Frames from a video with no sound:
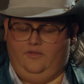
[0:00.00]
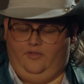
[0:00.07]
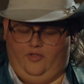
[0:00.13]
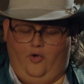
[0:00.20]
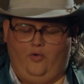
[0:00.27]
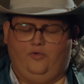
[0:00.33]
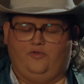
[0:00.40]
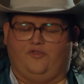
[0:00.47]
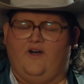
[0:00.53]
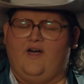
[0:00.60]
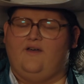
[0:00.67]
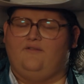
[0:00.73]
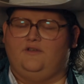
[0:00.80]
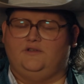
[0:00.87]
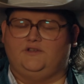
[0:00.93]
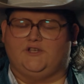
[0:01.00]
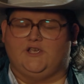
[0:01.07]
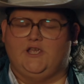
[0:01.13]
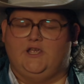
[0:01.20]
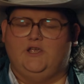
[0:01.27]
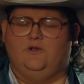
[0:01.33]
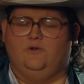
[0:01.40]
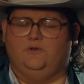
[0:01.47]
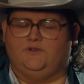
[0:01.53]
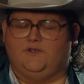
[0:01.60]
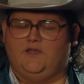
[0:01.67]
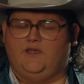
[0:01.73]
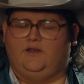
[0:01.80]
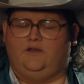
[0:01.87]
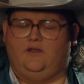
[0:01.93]
Those five inch heels
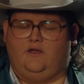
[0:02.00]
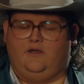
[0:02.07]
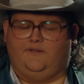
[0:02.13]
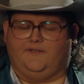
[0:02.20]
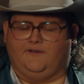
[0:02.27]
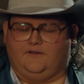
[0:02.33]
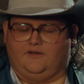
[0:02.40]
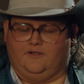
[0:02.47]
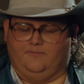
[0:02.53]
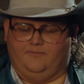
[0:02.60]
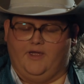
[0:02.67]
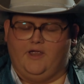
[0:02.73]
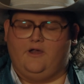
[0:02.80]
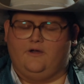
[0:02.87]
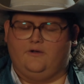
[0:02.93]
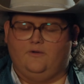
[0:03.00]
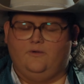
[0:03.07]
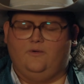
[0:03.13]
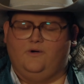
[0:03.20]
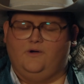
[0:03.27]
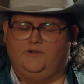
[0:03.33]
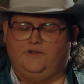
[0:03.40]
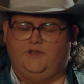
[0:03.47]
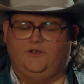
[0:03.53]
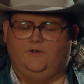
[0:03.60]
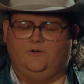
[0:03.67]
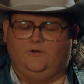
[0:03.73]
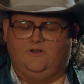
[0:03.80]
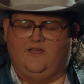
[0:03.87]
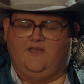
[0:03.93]
ain't nothing compared to what
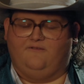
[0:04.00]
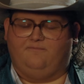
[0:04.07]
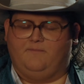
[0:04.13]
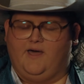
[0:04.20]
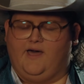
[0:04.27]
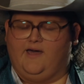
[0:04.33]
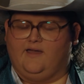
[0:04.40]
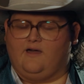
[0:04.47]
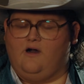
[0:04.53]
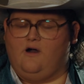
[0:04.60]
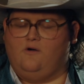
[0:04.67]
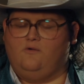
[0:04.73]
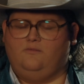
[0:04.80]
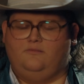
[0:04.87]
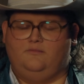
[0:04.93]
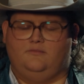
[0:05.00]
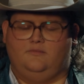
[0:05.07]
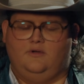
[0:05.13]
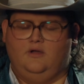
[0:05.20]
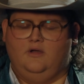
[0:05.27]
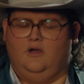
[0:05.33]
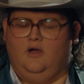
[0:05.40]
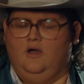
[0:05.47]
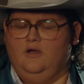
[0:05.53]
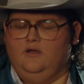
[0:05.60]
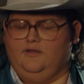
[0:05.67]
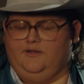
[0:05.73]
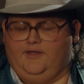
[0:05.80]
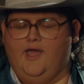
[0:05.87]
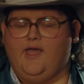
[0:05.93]
you left back home.
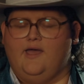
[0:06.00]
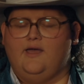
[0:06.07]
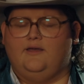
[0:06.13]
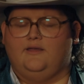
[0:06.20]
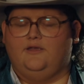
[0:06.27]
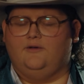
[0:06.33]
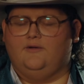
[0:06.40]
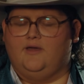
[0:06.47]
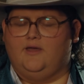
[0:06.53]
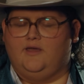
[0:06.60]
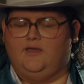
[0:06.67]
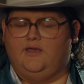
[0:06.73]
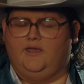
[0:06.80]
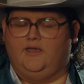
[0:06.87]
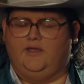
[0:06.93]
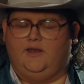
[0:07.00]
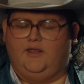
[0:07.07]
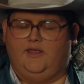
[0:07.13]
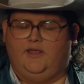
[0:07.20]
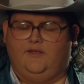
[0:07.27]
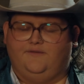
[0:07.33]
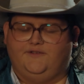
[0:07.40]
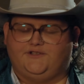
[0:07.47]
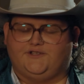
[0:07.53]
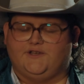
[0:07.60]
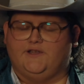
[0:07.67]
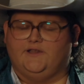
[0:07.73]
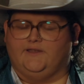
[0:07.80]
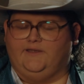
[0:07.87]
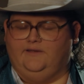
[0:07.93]
Yeah, you ain't even
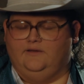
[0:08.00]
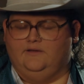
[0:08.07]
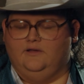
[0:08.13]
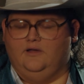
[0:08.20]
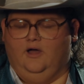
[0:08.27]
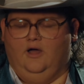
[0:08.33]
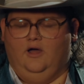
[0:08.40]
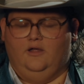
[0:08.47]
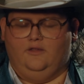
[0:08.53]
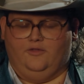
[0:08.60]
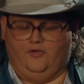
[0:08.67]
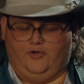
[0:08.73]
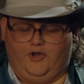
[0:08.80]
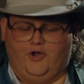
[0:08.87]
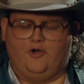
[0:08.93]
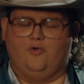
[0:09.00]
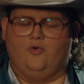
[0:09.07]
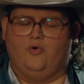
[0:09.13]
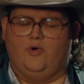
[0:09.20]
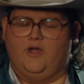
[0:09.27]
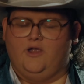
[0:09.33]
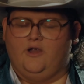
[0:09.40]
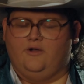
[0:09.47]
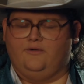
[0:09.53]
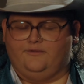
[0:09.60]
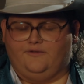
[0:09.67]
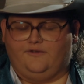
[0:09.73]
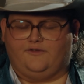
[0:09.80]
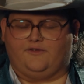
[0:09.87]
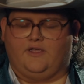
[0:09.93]
chilly, but you're wearing
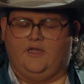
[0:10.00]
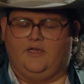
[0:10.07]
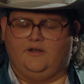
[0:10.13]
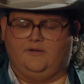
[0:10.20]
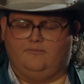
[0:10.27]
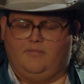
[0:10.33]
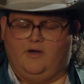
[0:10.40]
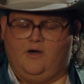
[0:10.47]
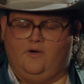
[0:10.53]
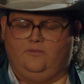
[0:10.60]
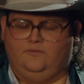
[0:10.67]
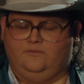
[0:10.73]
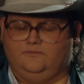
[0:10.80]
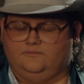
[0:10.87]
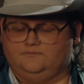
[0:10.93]
skin and bone.